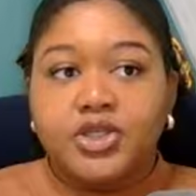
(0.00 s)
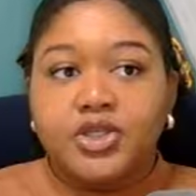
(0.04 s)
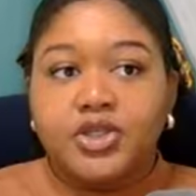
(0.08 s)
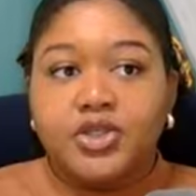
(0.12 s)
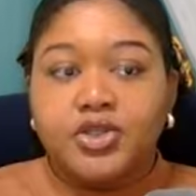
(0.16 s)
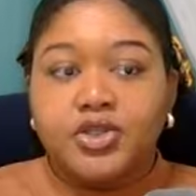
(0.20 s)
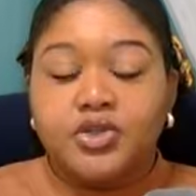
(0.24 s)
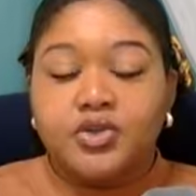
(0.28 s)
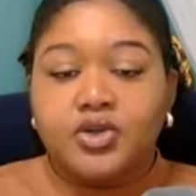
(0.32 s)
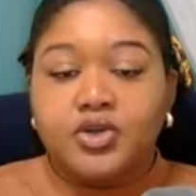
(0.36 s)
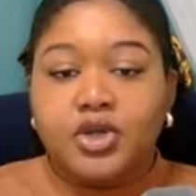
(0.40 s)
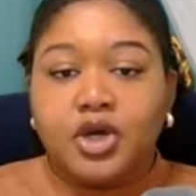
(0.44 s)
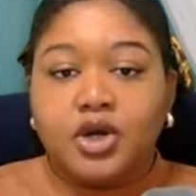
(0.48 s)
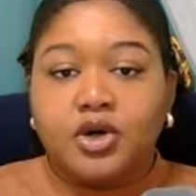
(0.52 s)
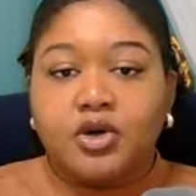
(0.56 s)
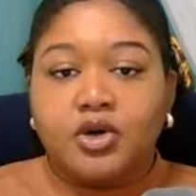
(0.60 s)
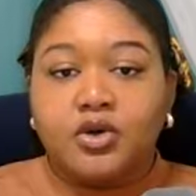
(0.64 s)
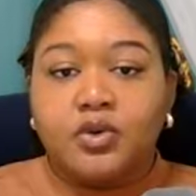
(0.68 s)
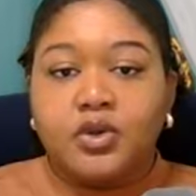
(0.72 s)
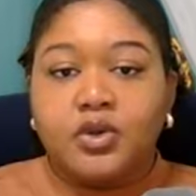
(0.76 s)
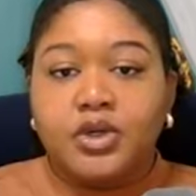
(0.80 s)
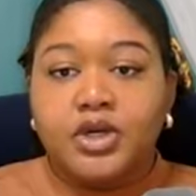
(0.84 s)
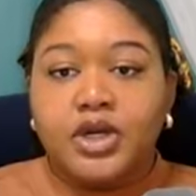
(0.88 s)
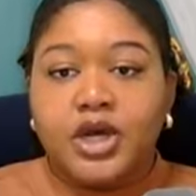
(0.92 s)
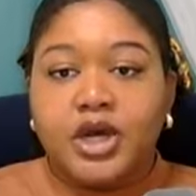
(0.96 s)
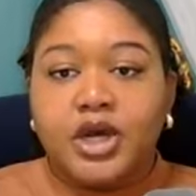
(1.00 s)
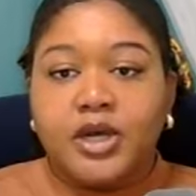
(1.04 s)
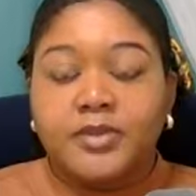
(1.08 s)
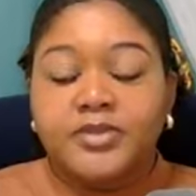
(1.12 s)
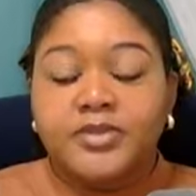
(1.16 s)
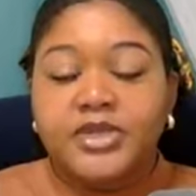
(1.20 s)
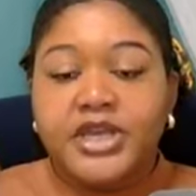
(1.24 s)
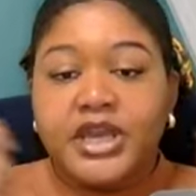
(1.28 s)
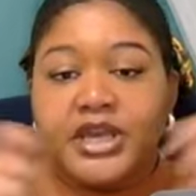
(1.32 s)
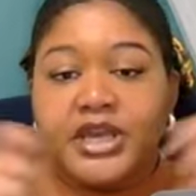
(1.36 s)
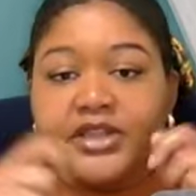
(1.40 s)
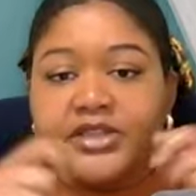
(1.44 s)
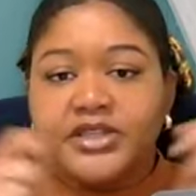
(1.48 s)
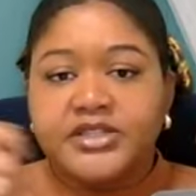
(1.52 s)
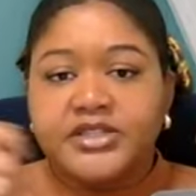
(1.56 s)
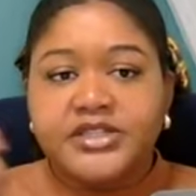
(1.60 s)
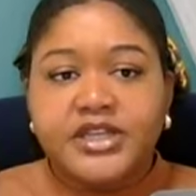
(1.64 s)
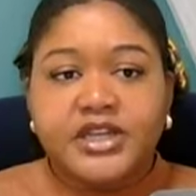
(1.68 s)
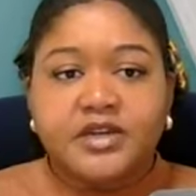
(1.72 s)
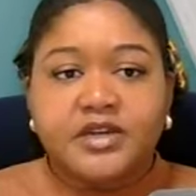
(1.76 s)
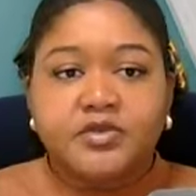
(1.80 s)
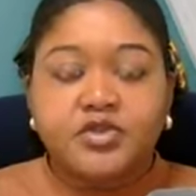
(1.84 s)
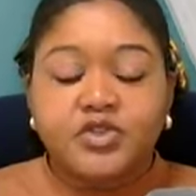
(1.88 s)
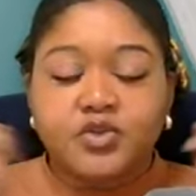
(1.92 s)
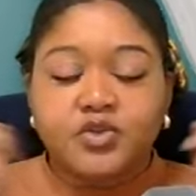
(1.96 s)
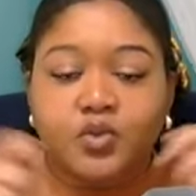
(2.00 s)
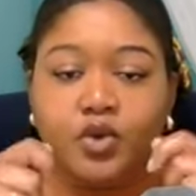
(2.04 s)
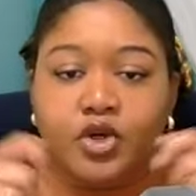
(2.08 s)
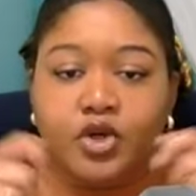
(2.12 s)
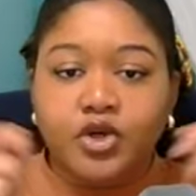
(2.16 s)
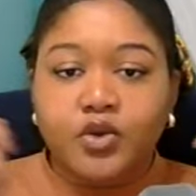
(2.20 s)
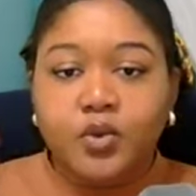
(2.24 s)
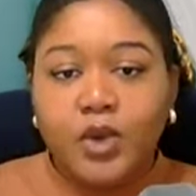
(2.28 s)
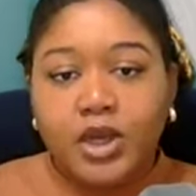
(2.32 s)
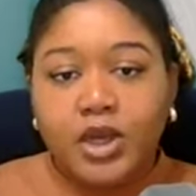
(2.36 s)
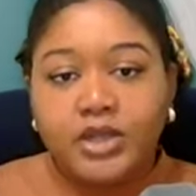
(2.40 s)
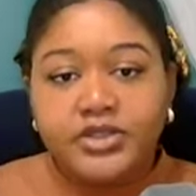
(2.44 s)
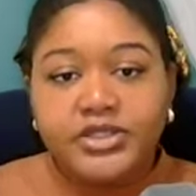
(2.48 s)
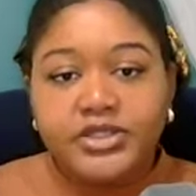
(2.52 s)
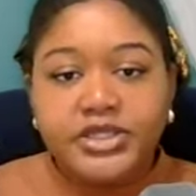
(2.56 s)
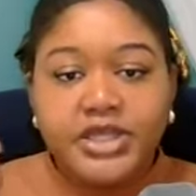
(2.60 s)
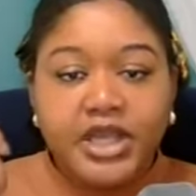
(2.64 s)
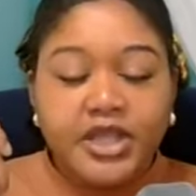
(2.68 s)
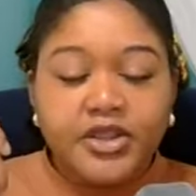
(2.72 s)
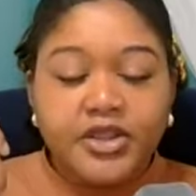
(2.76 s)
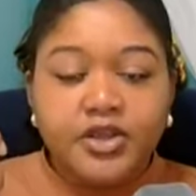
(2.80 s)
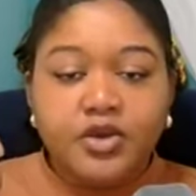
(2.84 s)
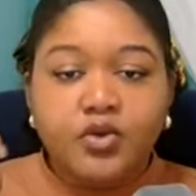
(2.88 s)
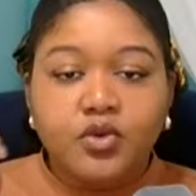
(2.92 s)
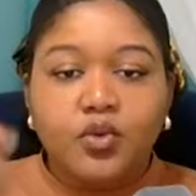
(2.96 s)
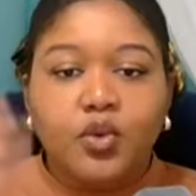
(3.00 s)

these animals work well together?